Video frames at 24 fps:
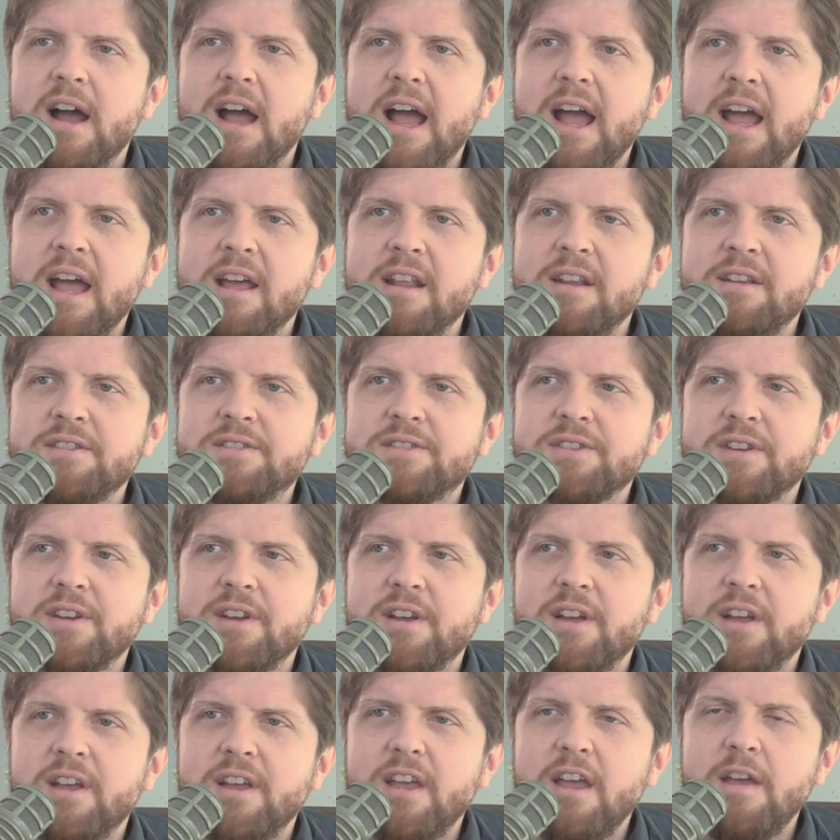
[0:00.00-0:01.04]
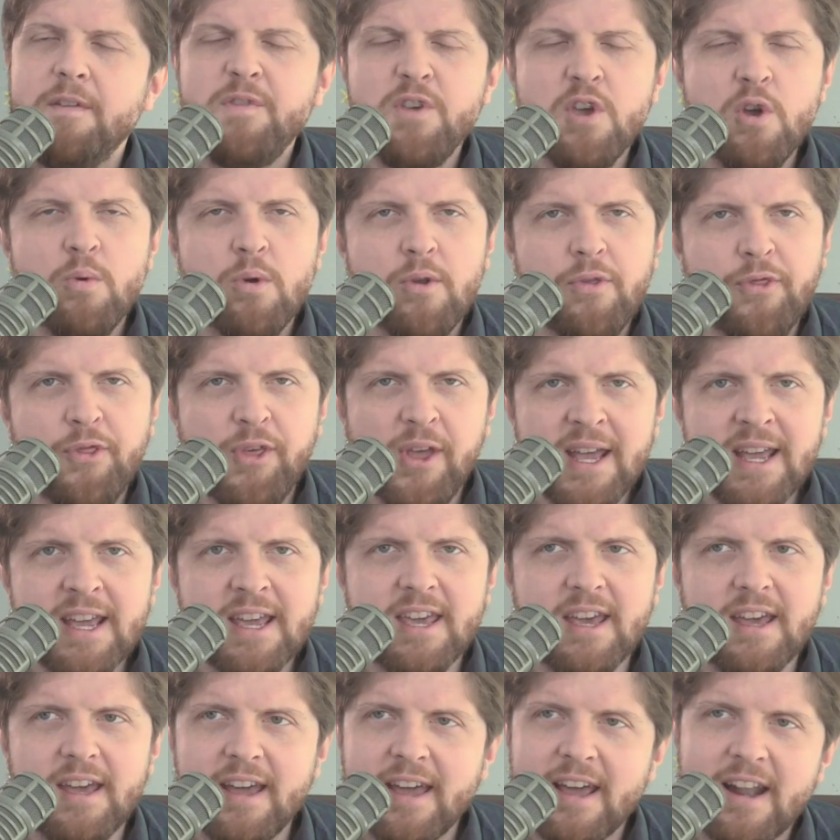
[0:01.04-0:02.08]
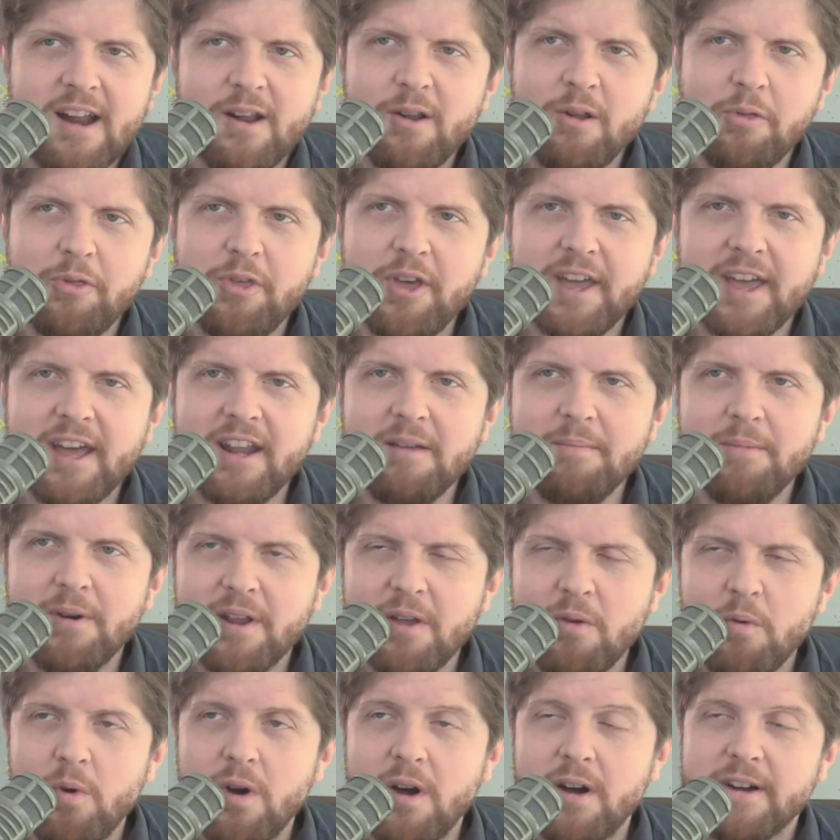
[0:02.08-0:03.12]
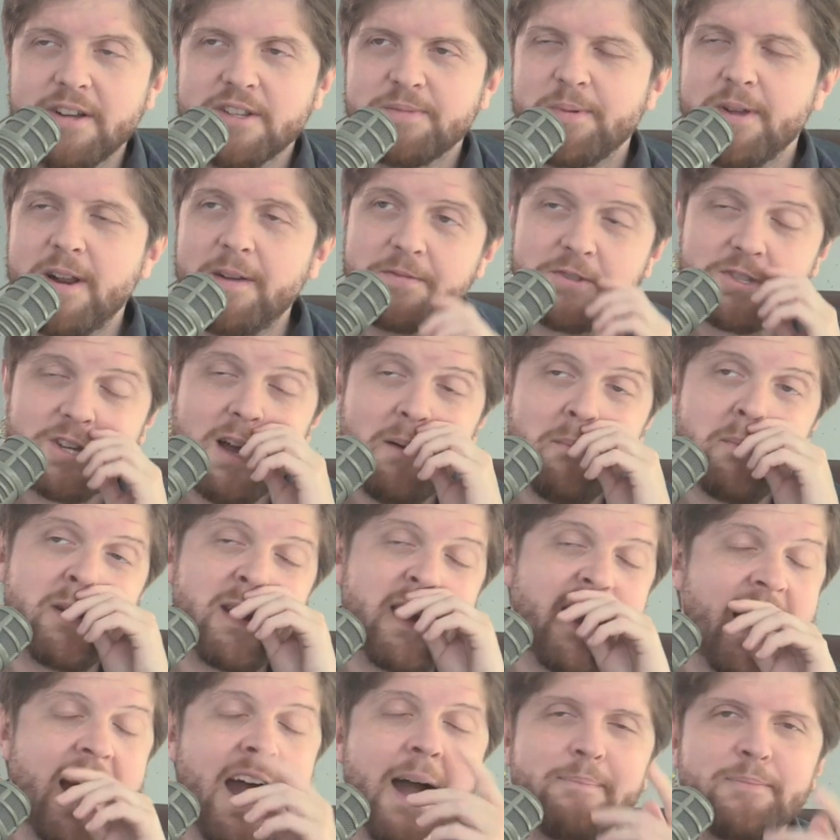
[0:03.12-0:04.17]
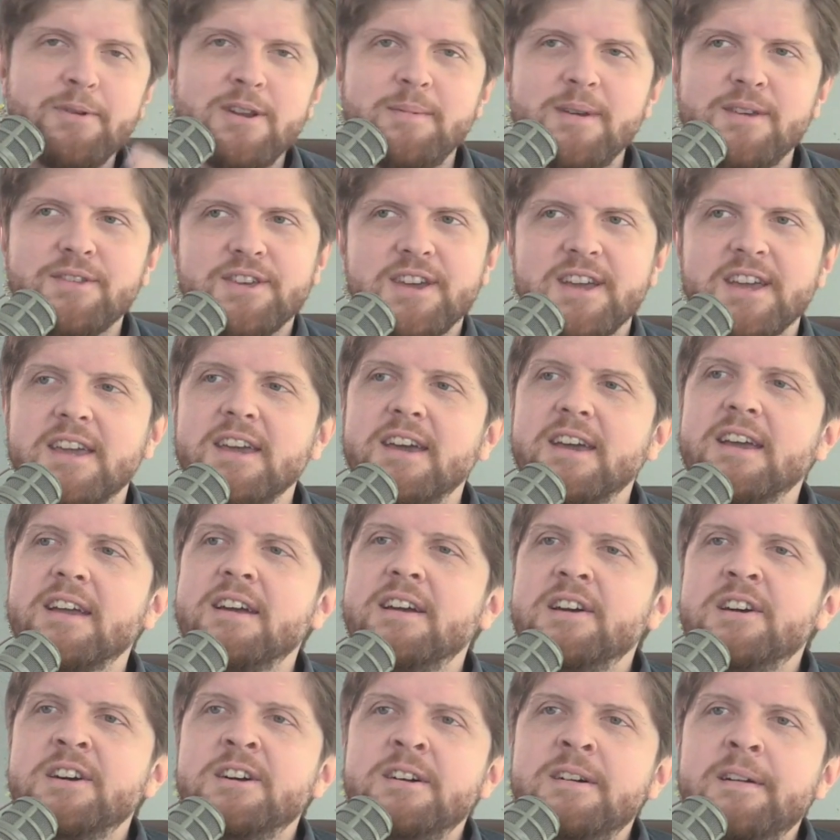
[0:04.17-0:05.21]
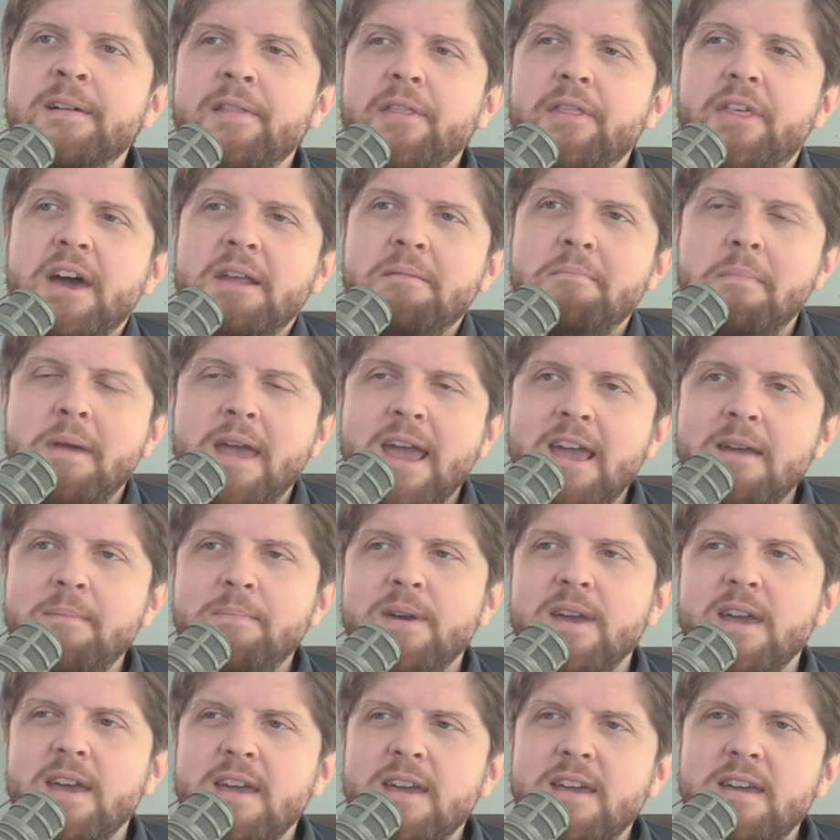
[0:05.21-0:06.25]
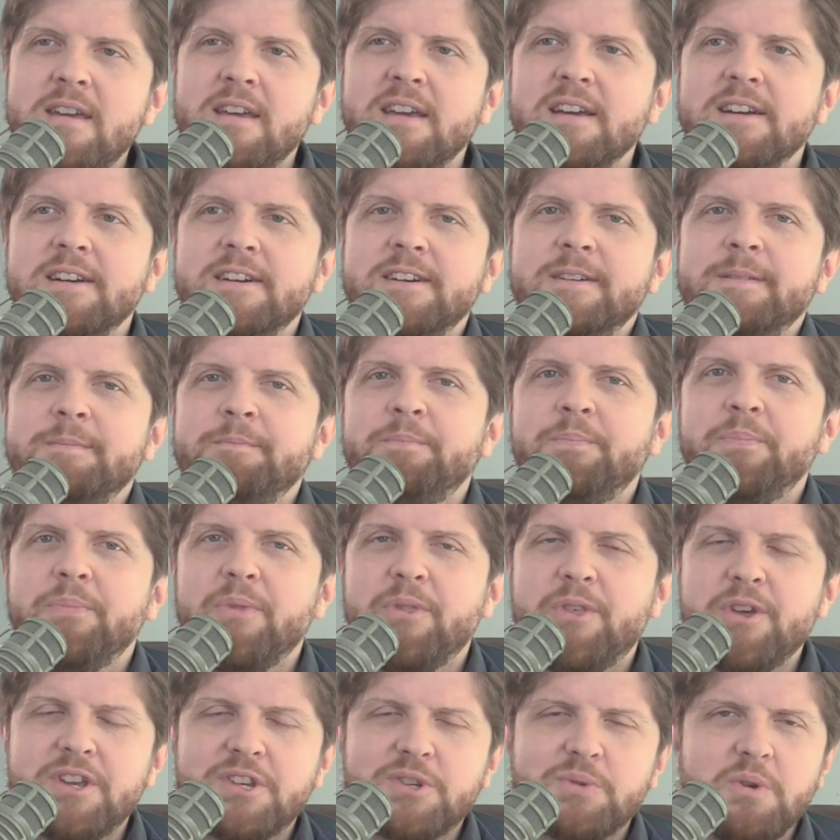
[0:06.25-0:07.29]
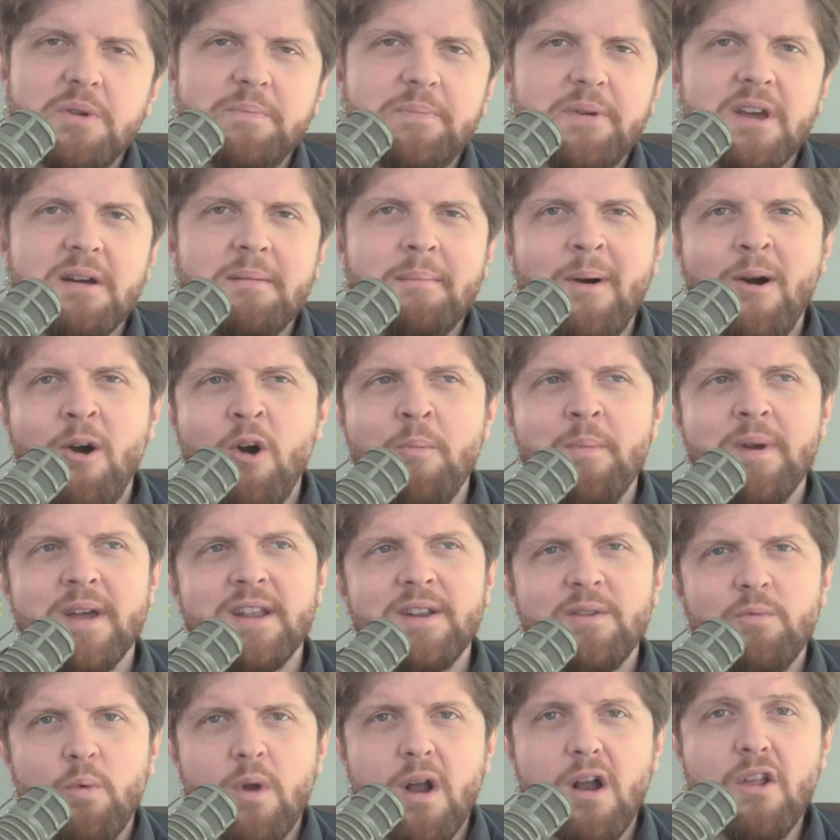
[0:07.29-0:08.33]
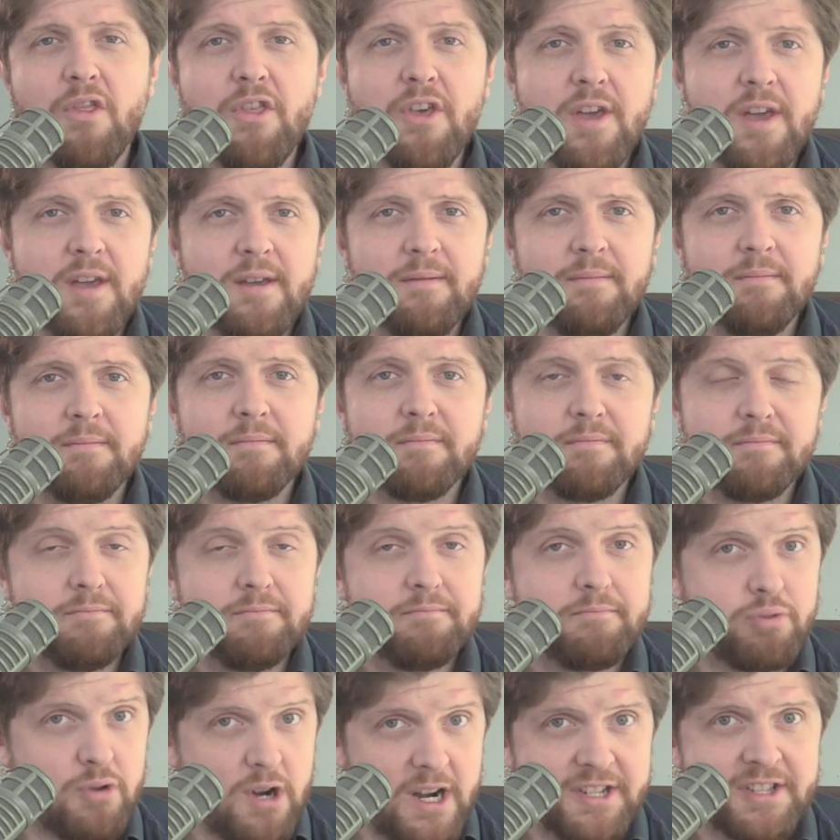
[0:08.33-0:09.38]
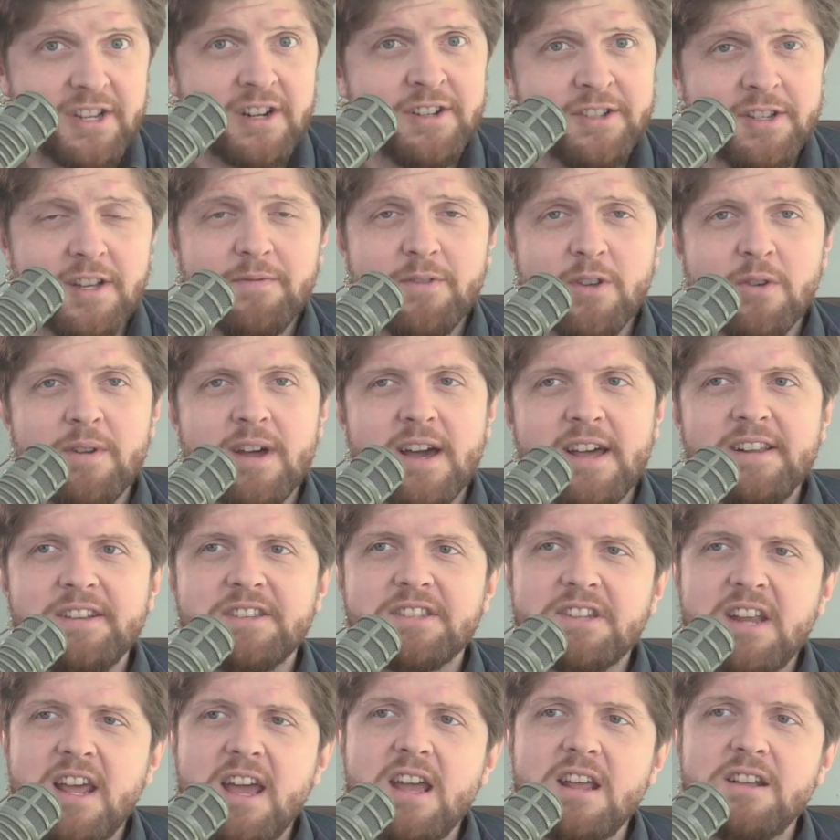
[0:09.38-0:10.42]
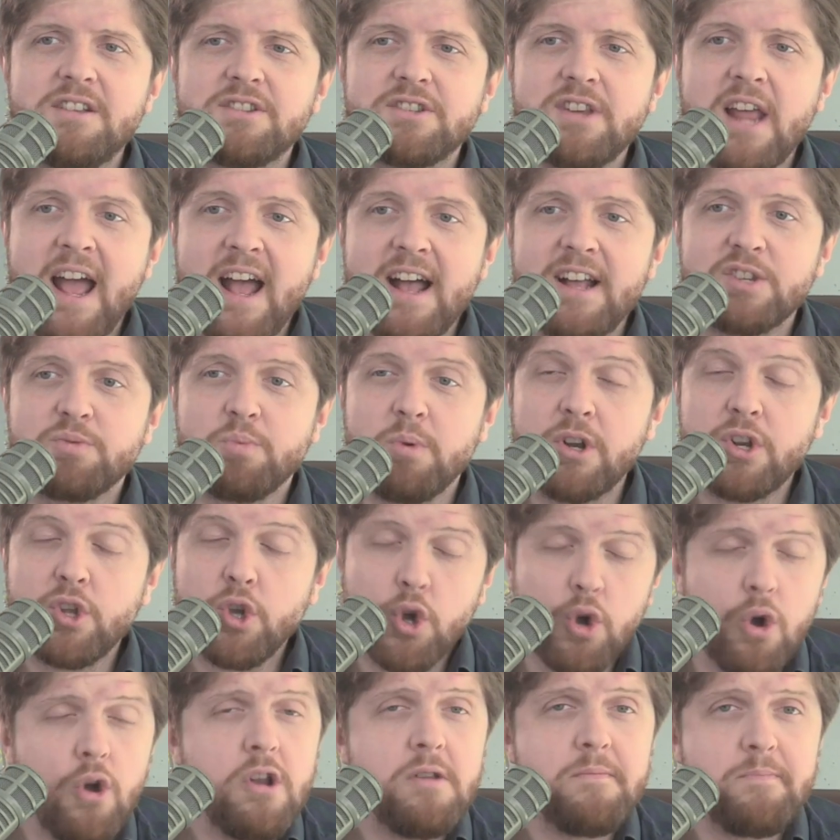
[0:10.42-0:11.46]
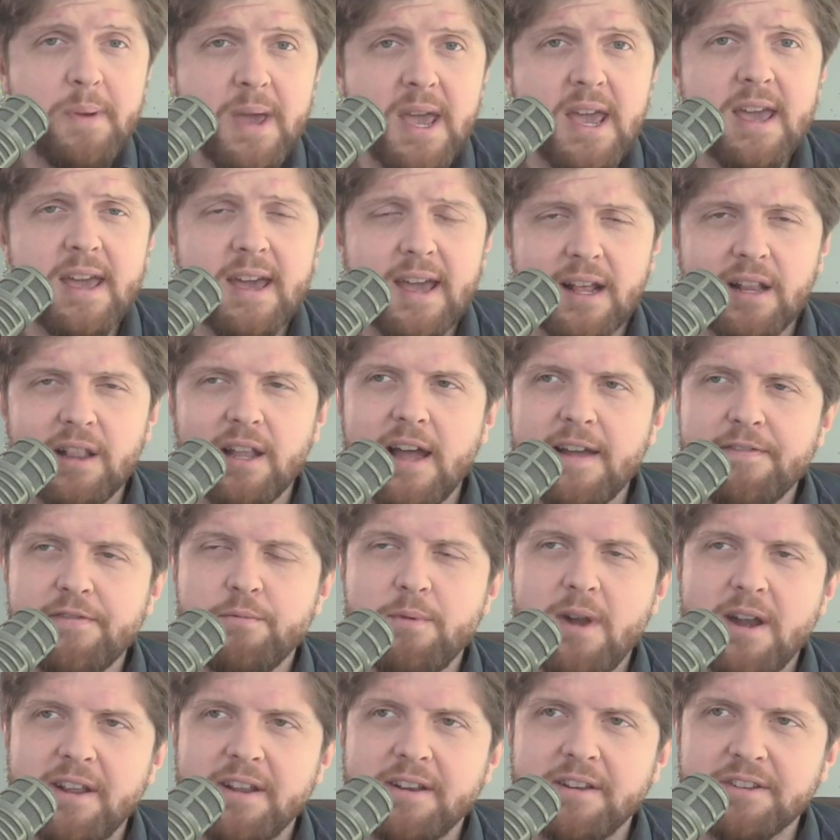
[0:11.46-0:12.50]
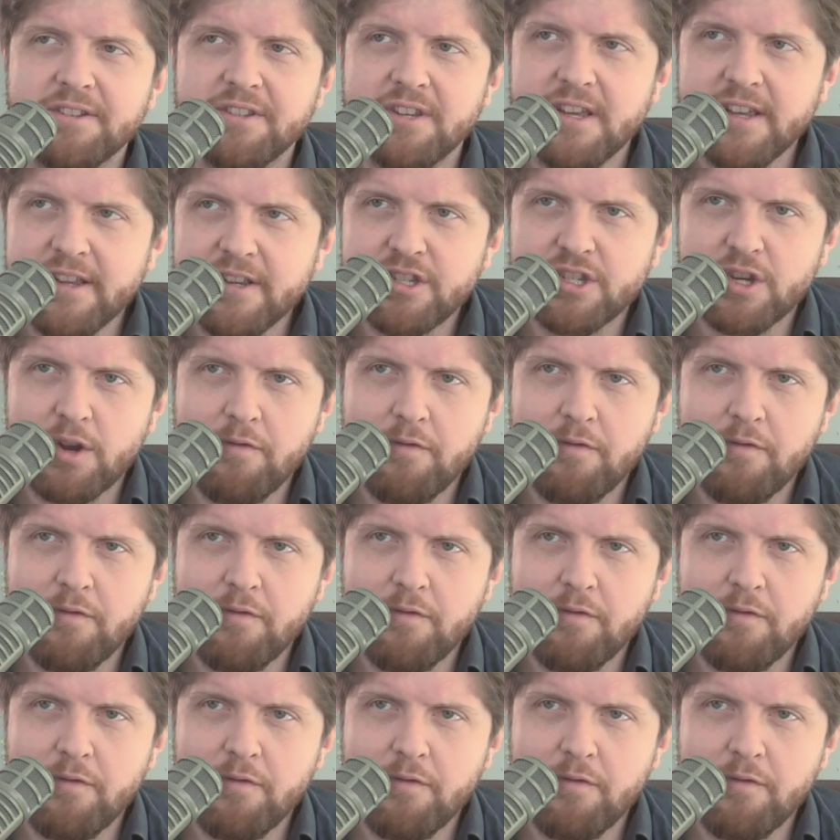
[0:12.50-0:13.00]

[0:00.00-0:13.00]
And if you were thinking, and I don't think anybody was, but if somebody happened to be thinking that maybe this would be a moment where the president of the United States has what could be a life threatening disease.